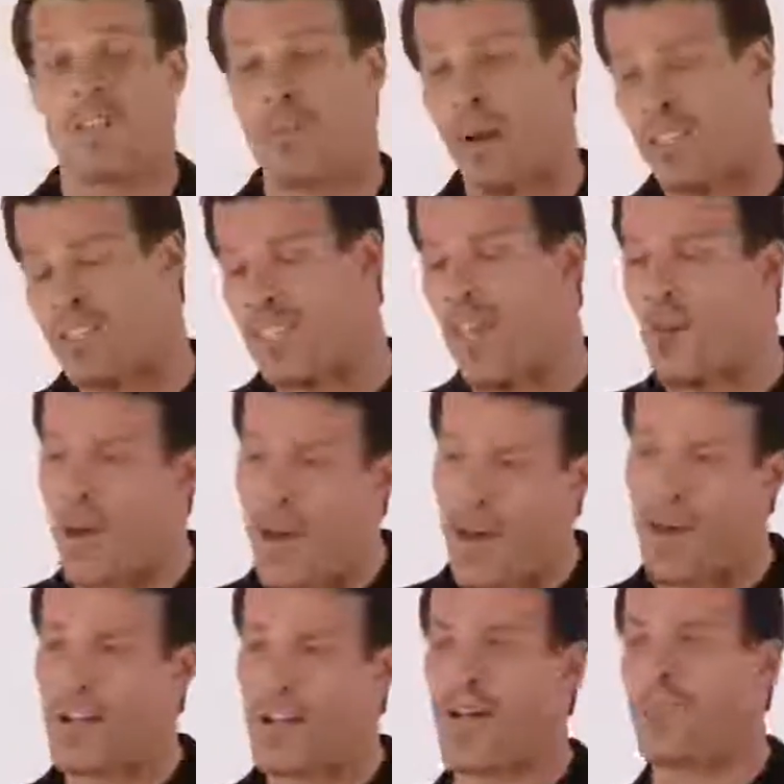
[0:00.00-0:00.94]
So you might say,
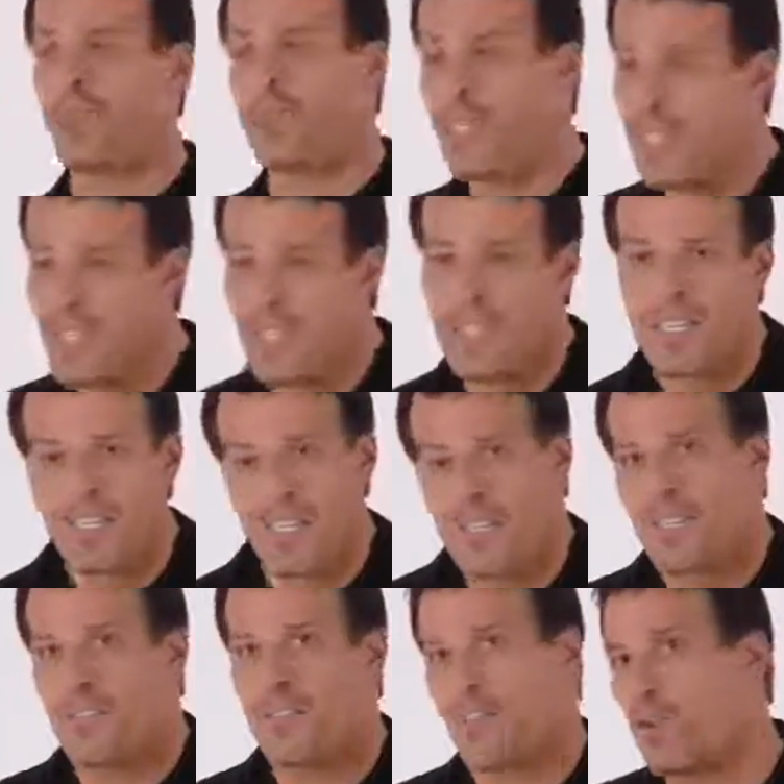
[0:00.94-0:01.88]
well, I'm
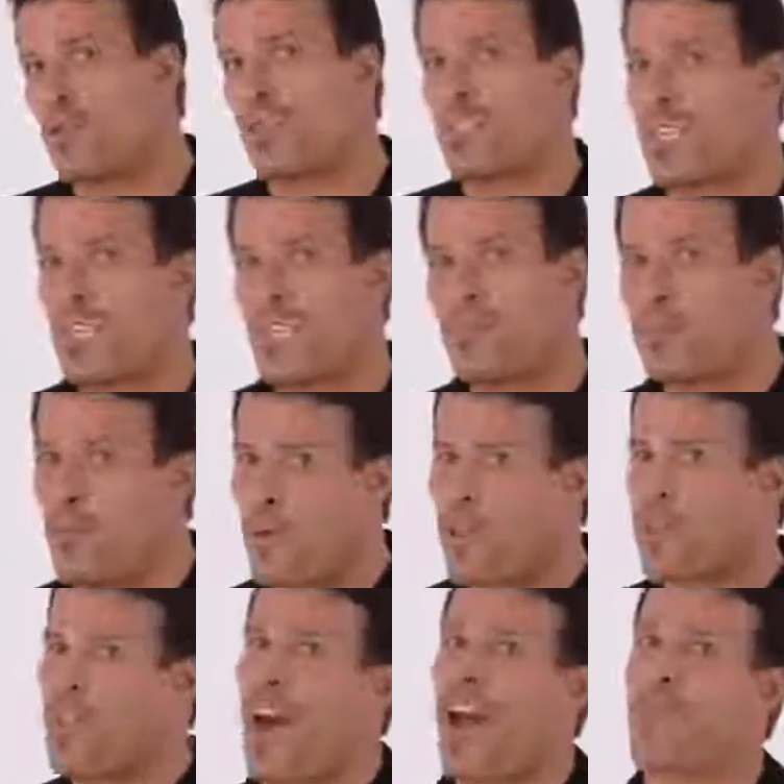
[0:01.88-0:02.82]

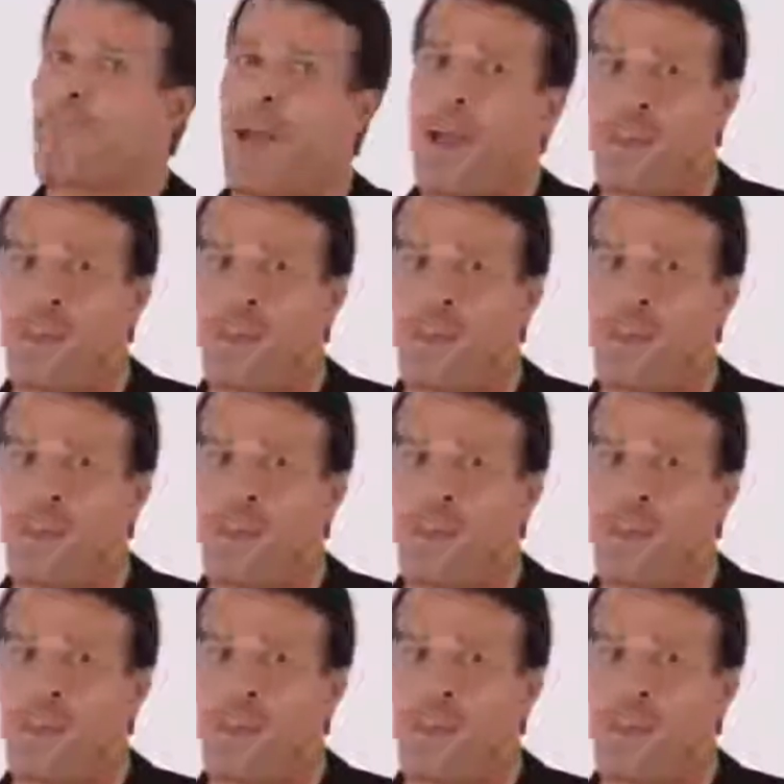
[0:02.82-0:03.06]
13.5